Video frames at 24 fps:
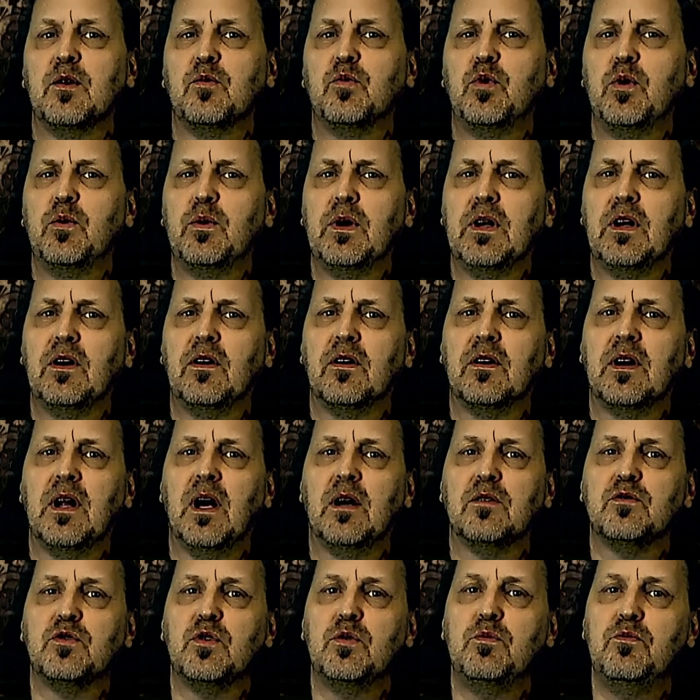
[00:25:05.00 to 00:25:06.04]
we will learn
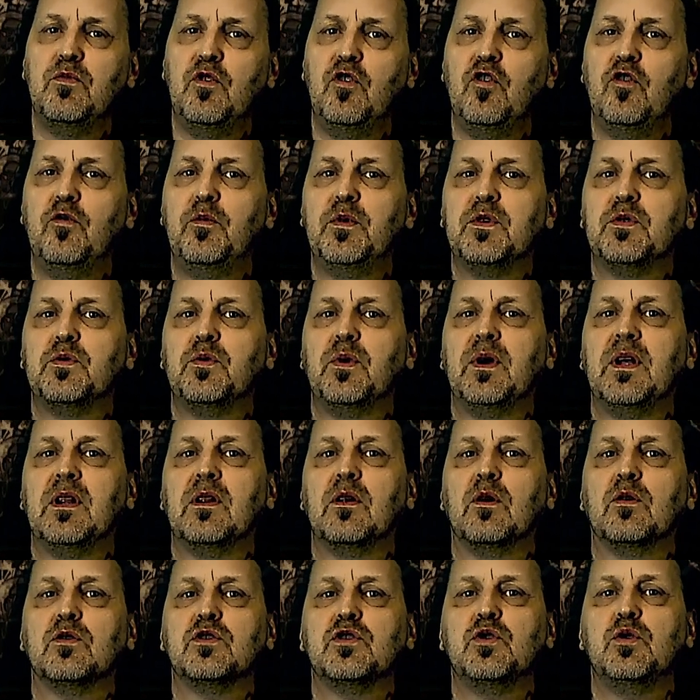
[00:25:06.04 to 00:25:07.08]
how to move between
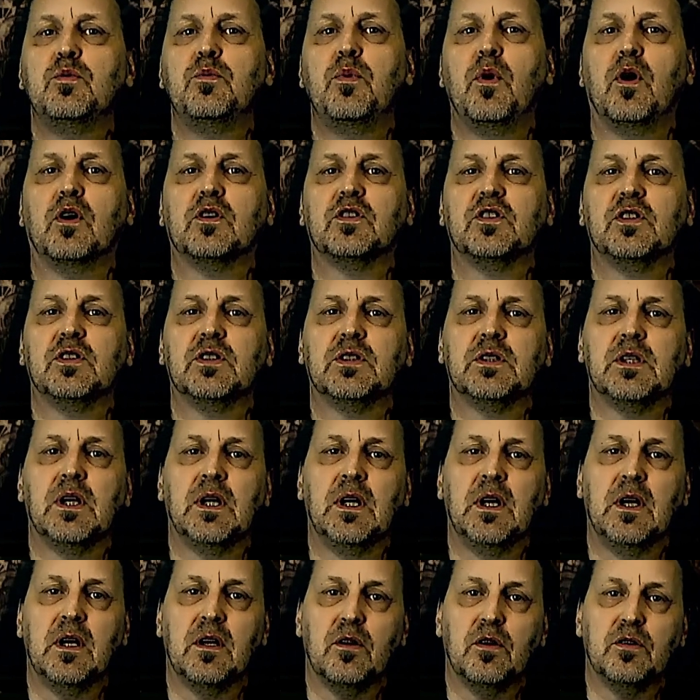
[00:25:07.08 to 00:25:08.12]
those two boxes,
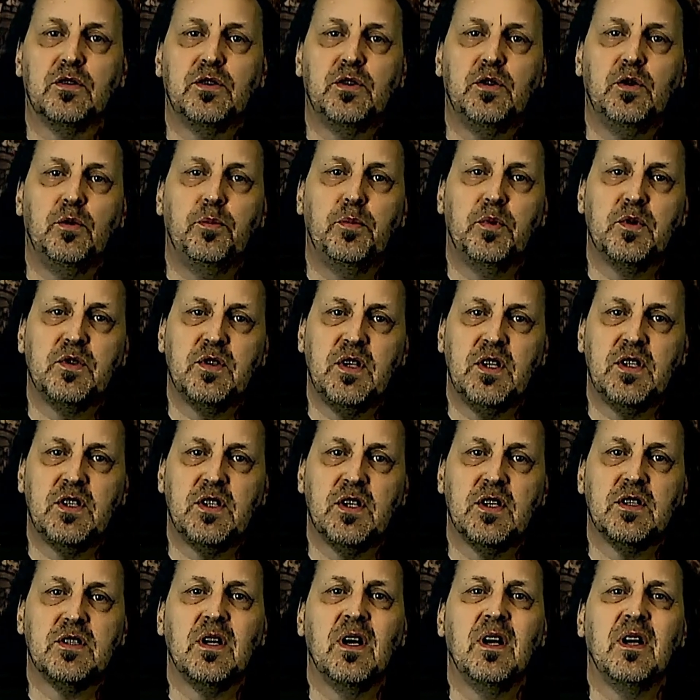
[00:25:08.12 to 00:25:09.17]
those two
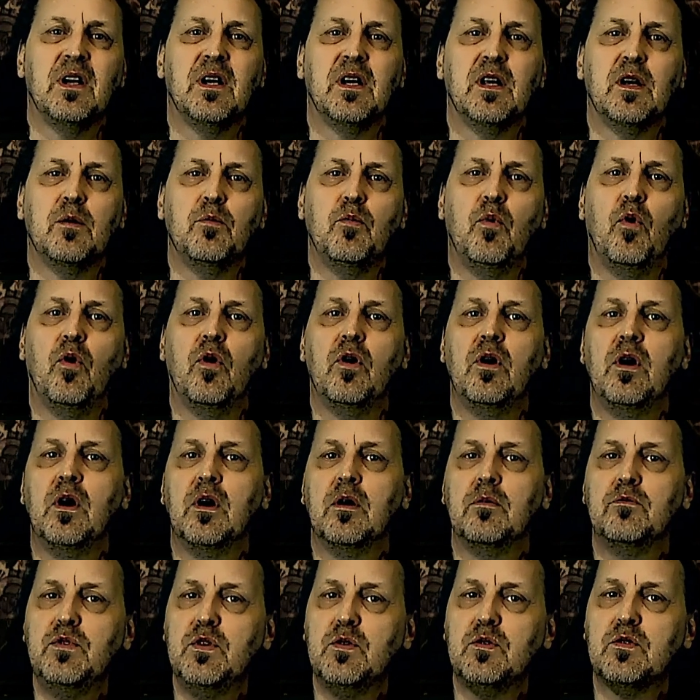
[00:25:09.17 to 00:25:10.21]
positions, in a more
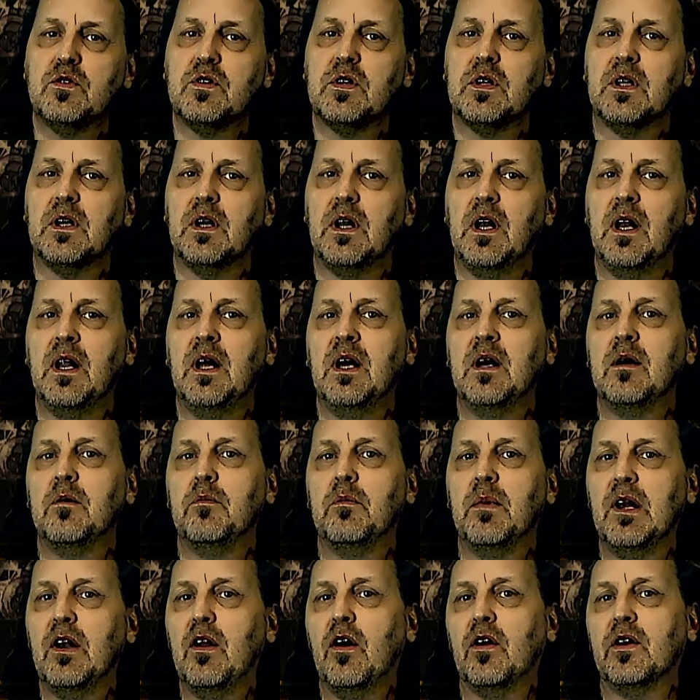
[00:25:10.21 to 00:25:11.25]
musical,
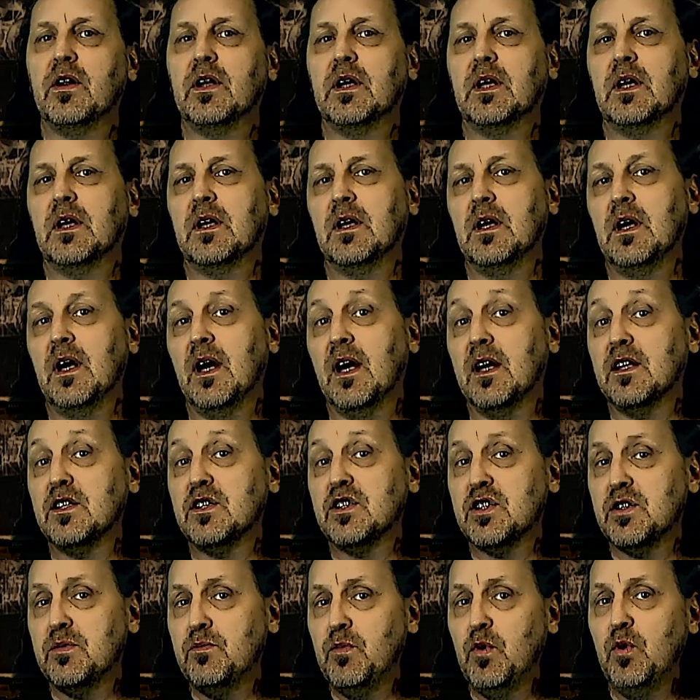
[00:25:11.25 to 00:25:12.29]
melodic and
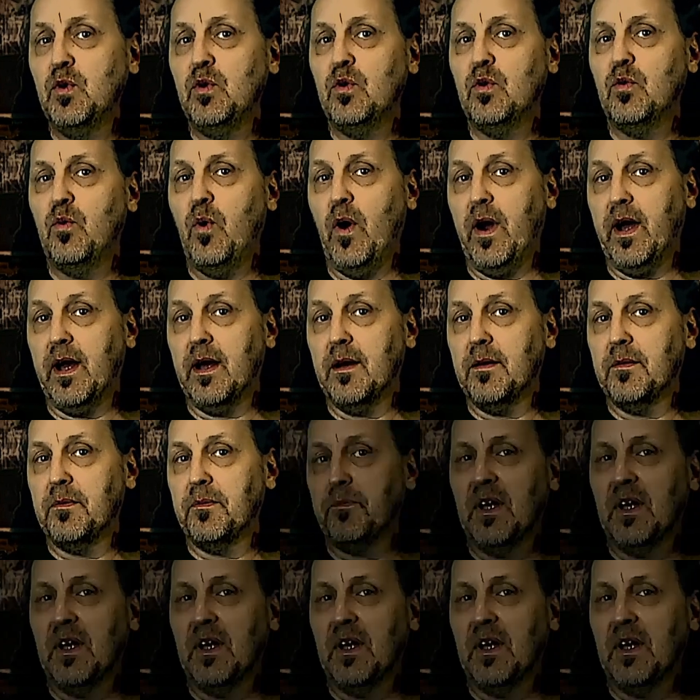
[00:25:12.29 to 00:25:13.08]
smooth way,